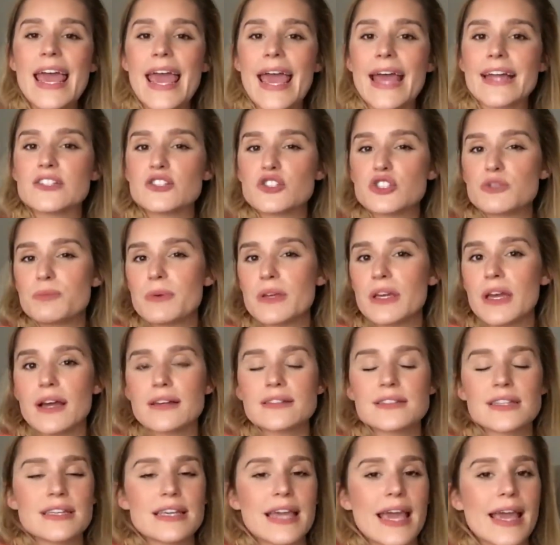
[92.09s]
it's just
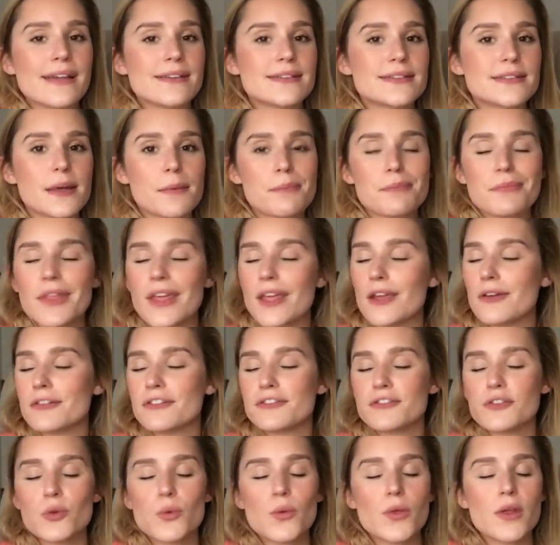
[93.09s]
because in case something
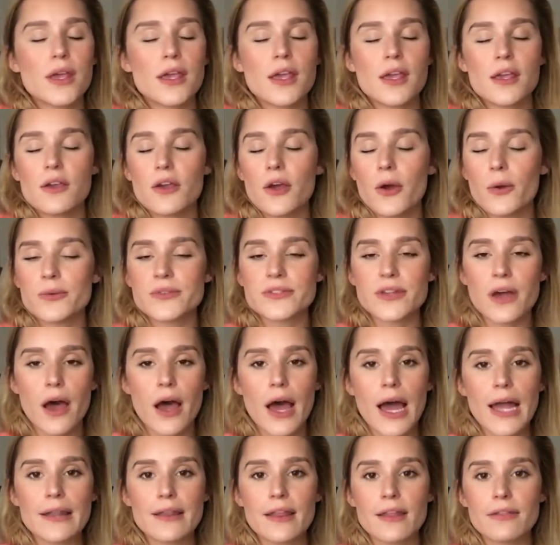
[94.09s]
fluky goes
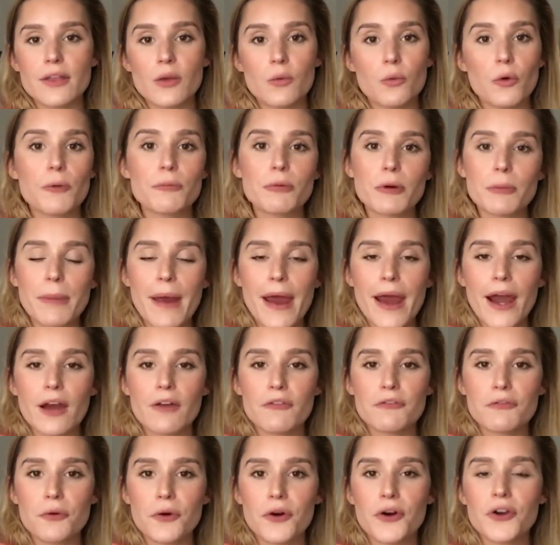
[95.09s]
on that they weren't
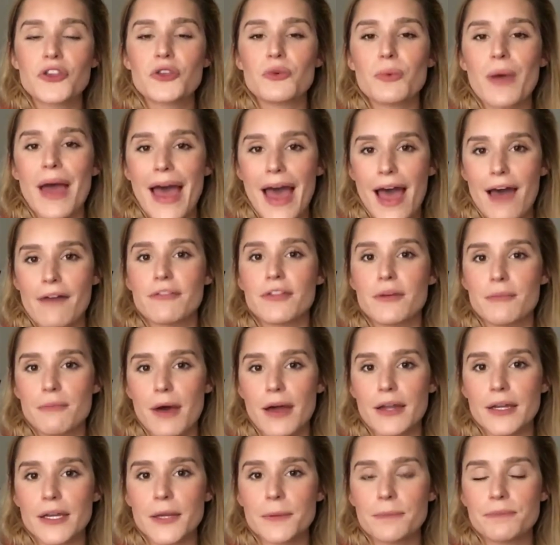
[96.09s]
preparing for, you have the
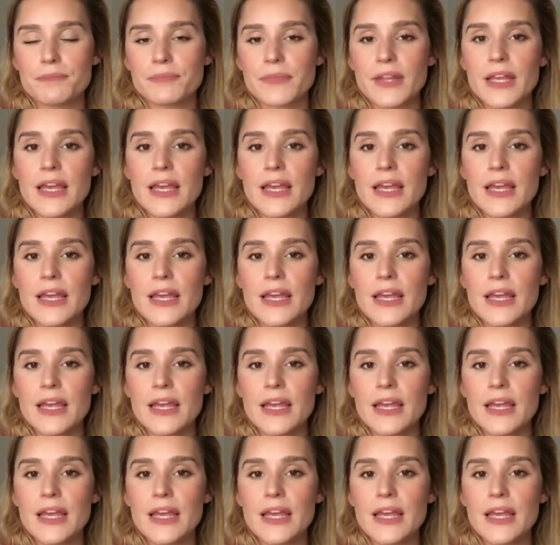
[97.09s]
money.